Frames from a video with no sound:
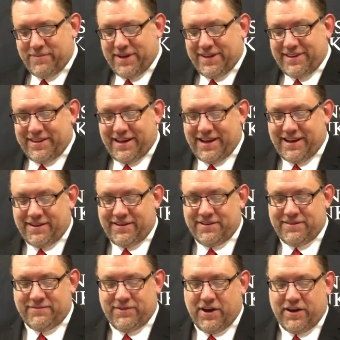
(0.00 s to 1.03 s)
But uh,
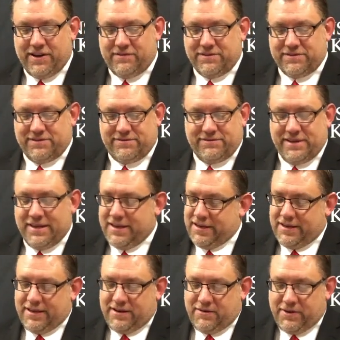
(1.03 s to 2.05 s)
no, he was.
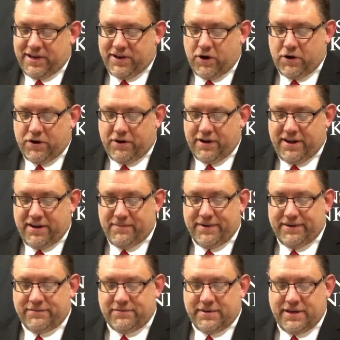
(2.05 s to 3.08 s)
We can go to him,
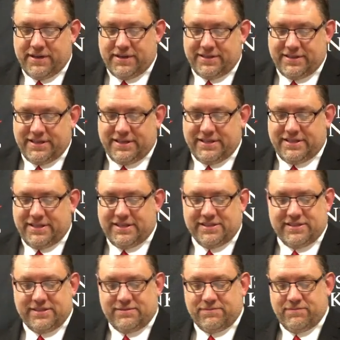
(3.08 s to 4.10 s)
and, and, and
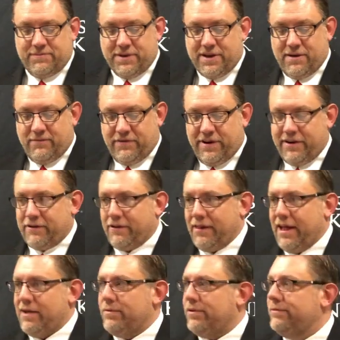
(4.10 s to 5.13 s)
he's become very
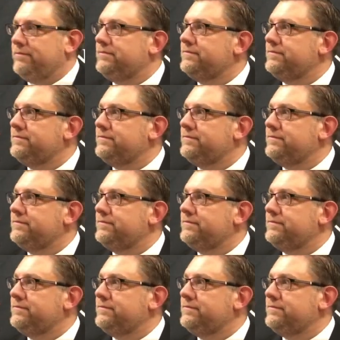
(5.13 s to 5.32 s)
reliable.